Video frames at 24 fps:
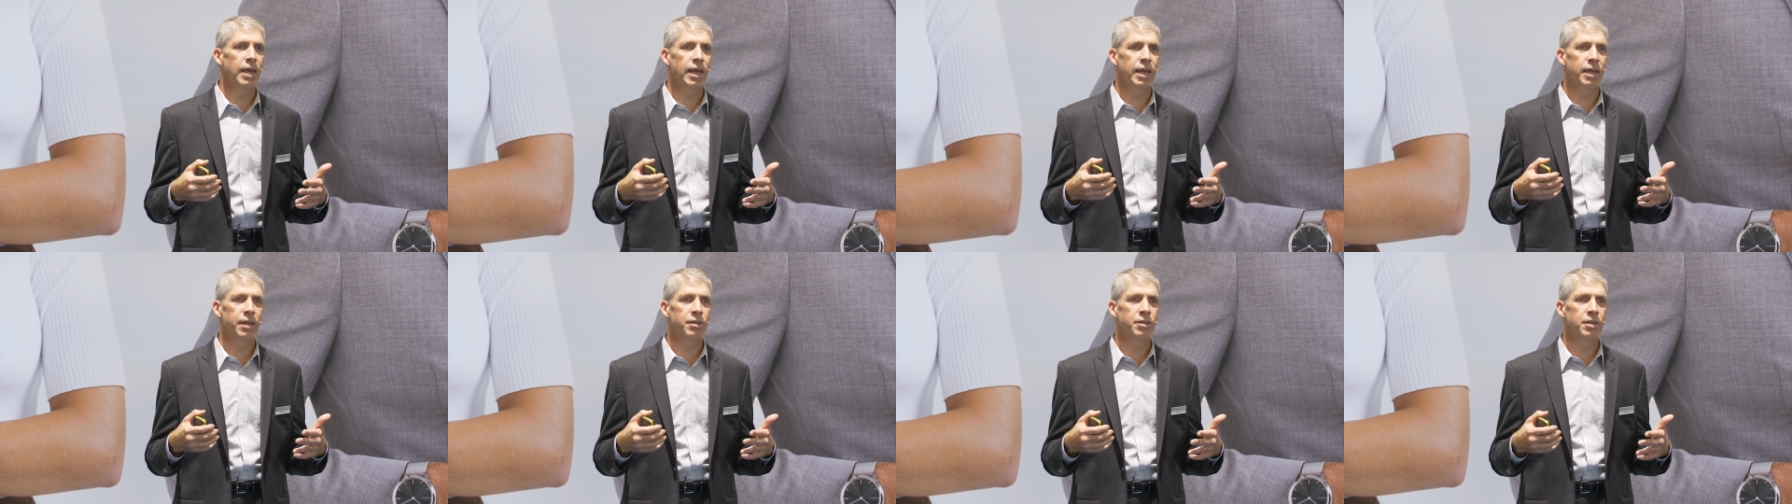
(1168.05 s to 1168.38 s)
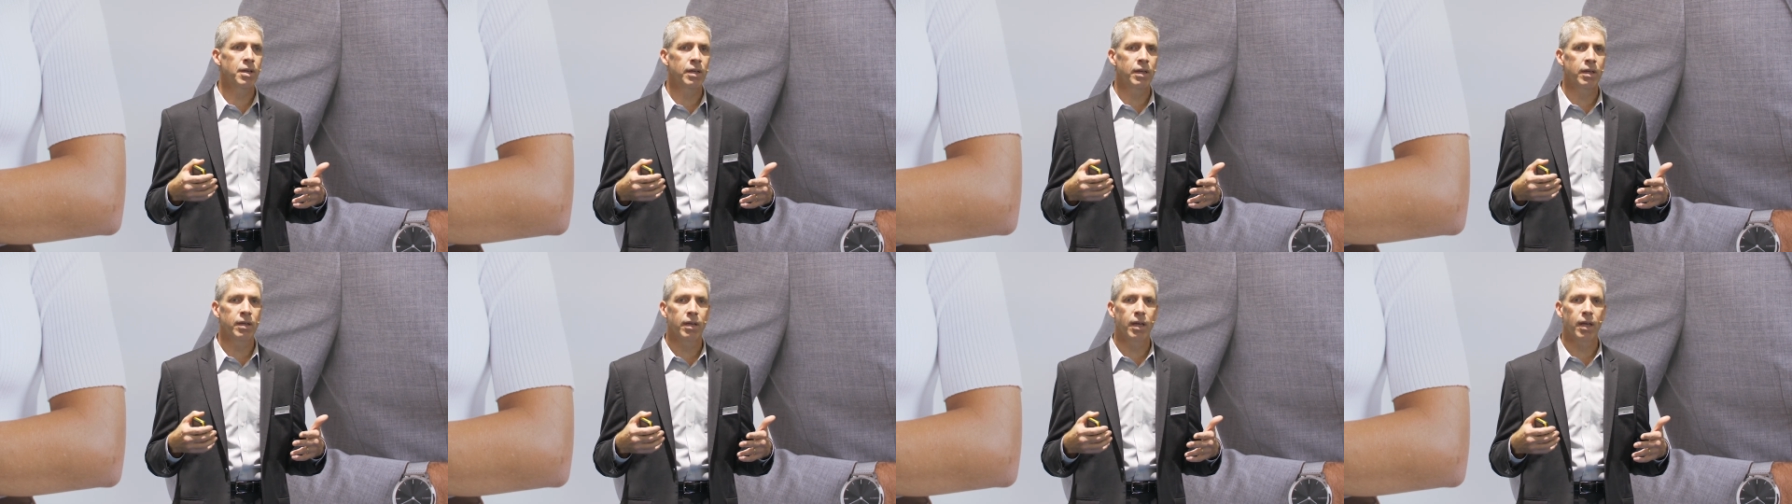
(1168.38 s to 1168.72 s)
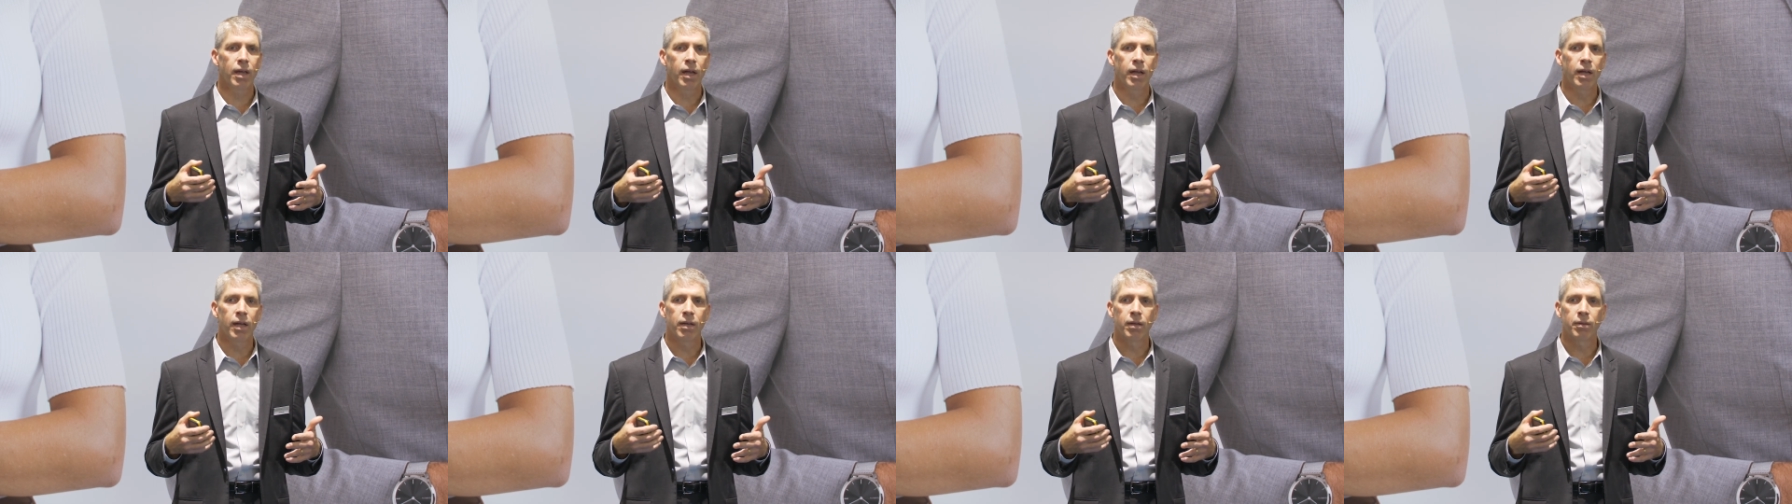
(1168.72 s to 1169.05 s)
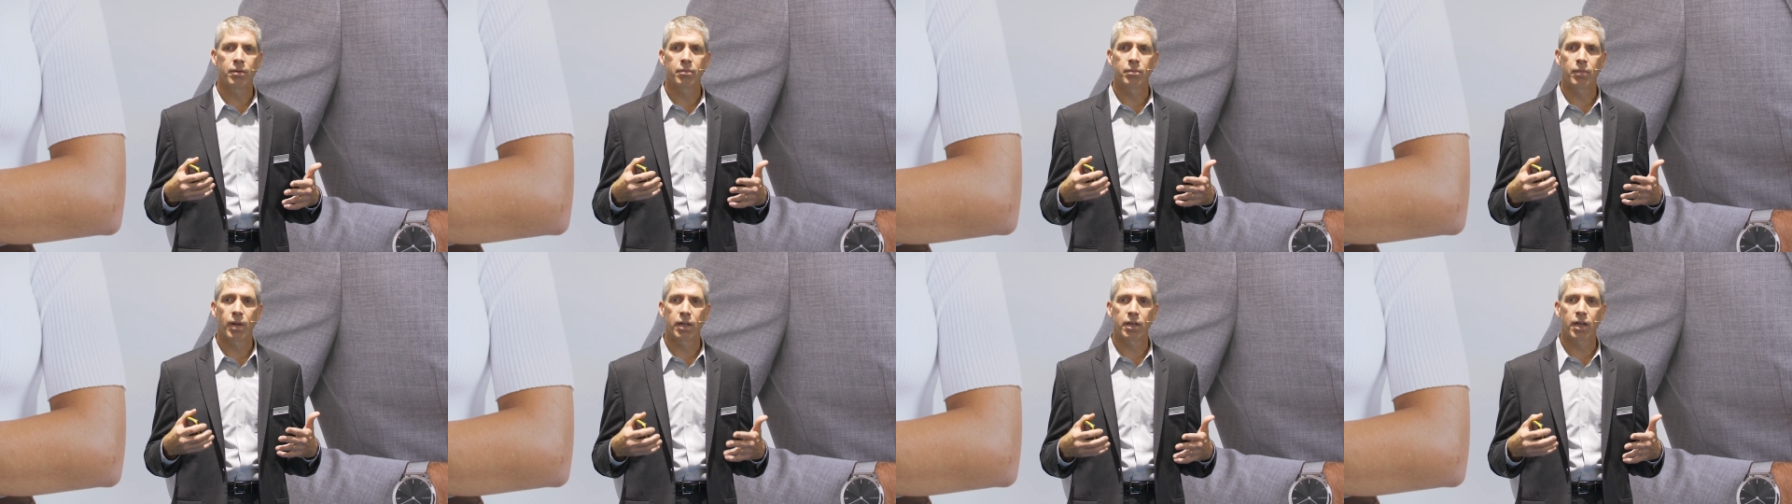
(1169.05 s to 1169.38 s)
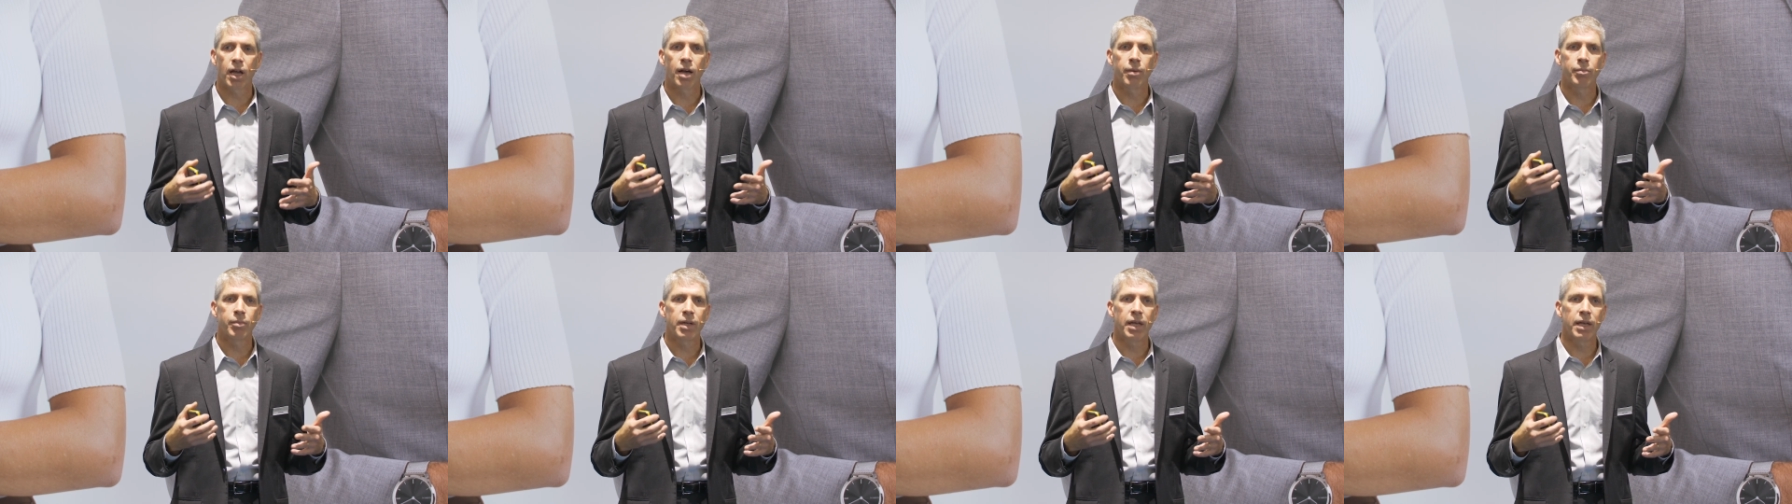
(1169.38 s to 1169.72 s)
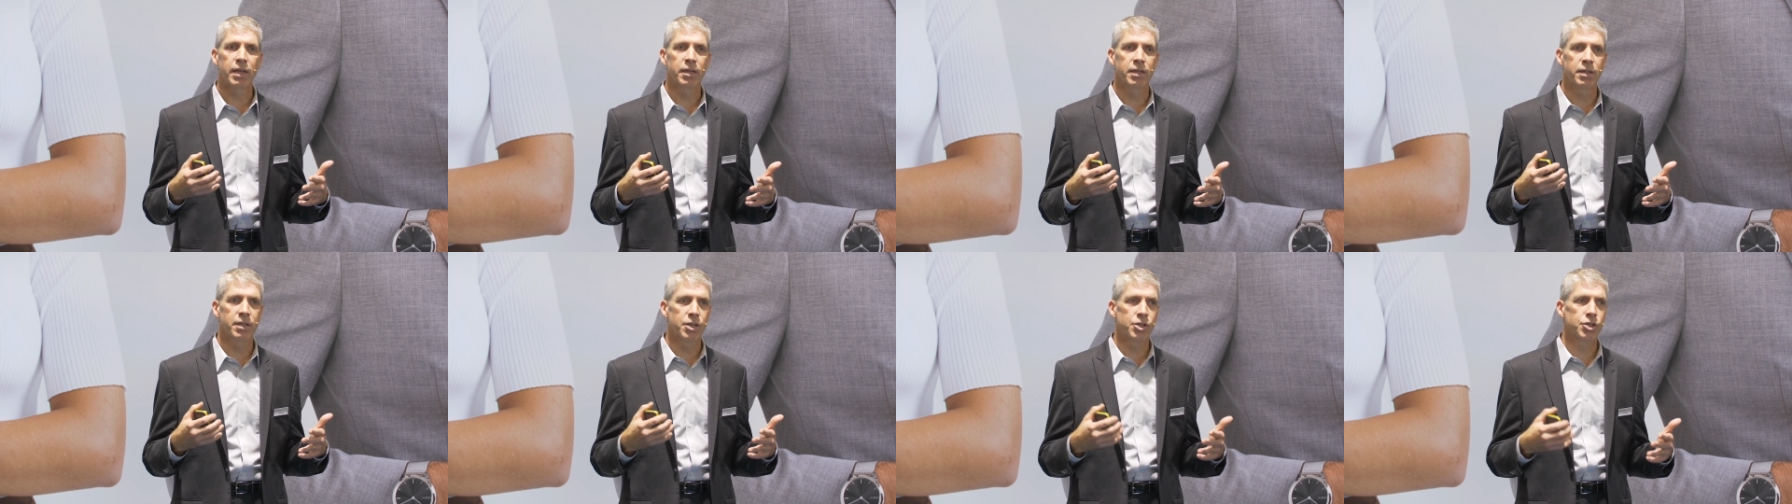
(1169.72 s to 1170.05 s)
and uh, um,
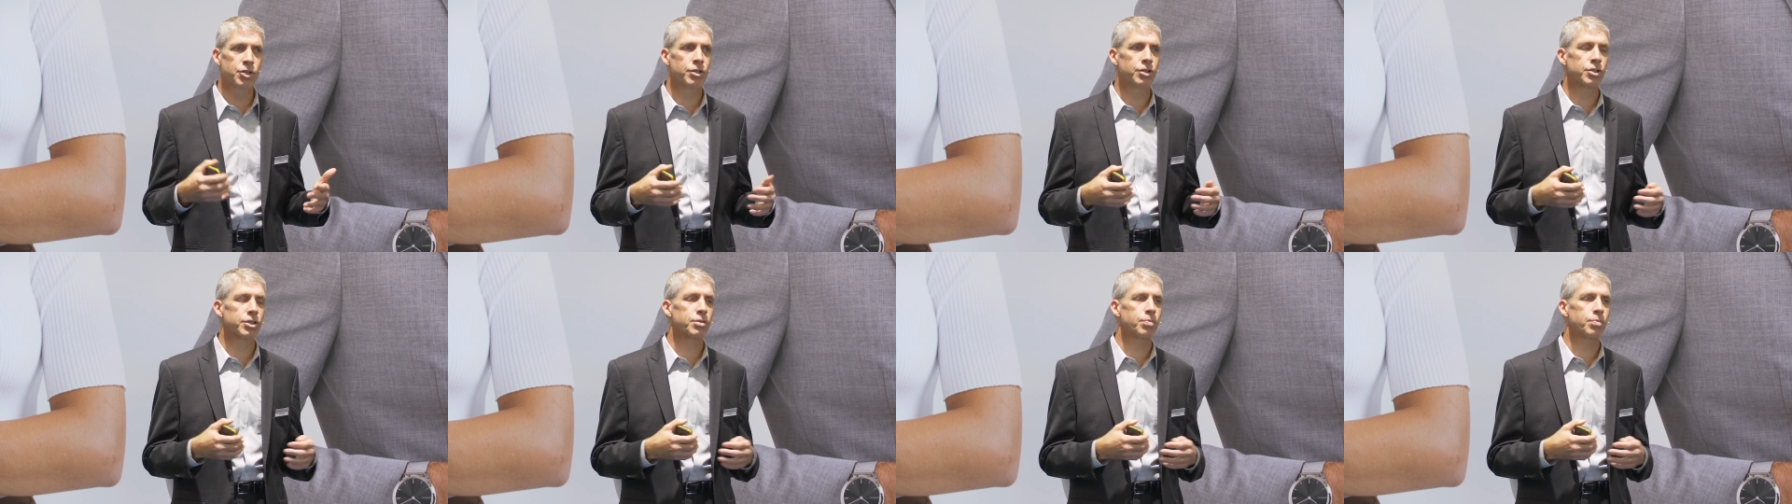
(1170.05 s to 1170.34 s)
accommodate additional